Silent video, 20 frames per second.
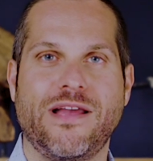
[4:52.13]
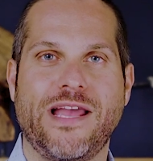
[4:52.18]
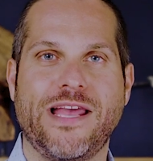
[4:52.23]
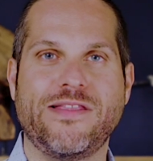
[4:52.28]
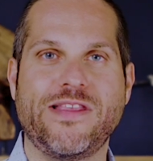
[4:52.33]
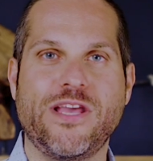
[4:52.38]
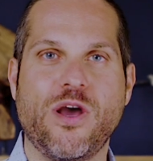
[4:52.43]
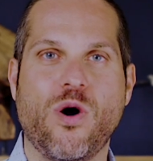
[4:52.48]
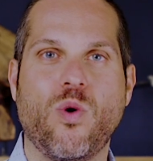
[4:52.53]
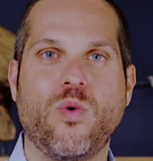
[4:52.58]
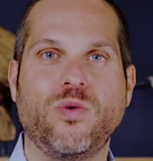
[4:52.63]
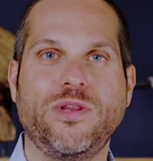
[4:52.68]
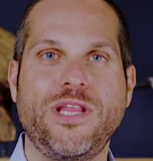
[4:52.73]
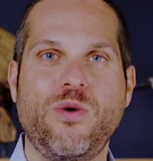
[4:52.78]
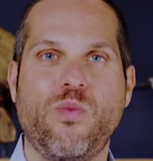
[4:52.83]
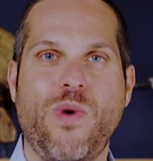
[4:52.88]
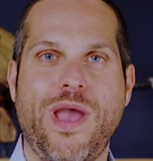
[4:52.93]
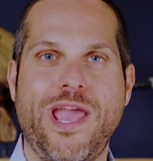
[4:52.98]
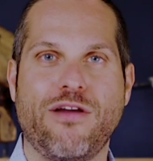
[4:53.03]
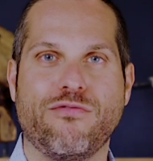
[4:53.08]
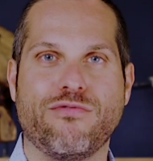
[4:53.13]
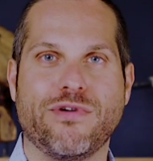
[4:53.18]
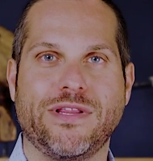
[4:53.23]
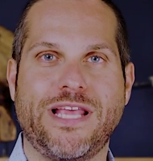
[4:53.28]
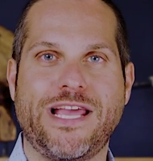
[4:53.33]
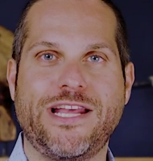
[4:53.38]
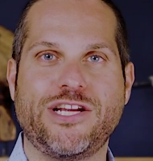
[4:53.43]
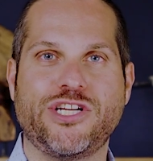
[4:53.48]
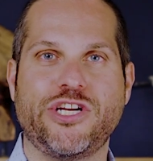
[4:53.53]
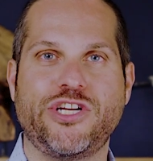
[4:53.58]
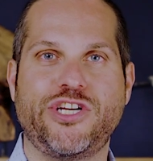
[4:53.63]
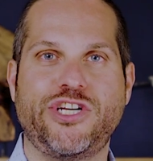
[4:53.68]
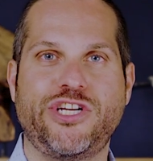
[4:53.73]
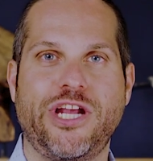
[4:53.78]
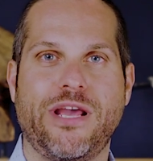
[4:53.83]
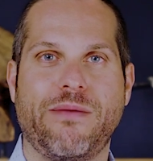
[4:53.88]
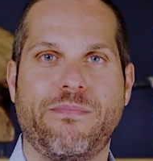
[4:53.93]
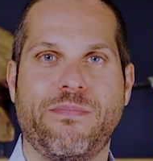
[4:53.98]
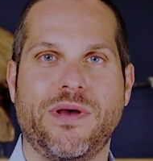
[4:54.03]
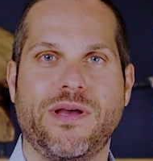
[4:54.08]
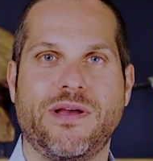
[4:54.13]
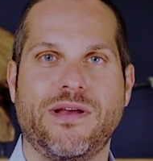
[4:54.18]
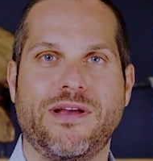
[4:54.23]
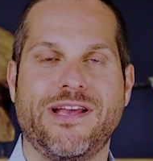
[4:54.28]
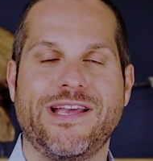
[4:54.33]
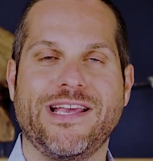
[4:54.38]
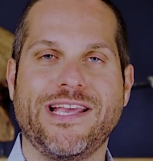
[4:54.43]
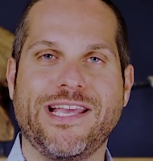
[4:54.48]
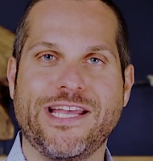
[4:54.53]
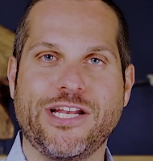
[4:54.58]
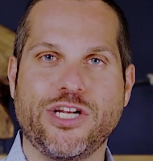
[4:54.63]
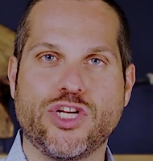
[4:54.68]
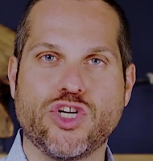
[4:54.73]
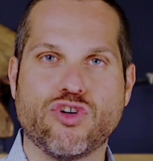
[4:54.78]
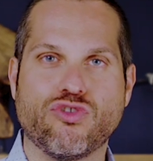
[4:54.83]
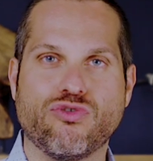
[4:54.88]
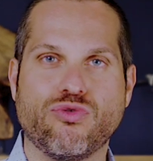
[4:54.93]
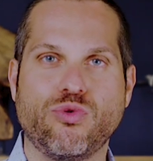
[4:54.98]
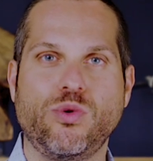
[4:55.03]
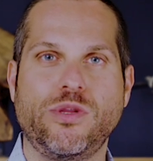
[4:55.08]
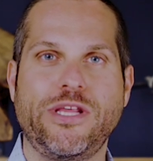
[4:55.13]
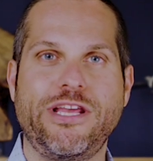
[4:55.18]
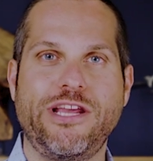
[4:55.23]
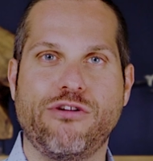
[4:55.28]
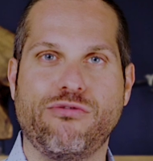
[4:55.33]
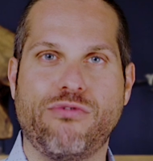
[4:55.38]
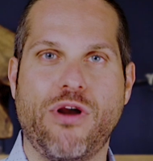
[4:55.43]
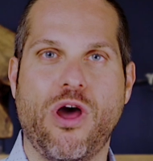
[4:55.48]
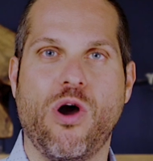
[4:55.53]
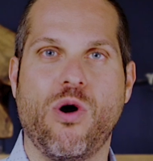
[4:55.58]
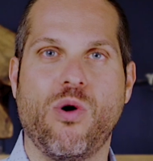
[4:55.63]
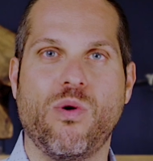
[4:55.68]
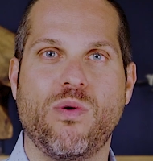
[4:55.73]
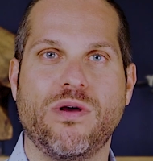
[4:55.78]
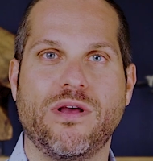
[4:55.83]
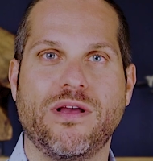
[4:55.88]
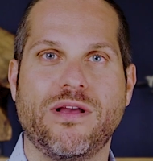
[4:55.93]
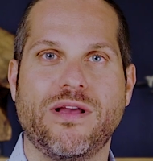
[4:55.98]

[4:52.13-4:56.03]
And the only way a relationship can truly grow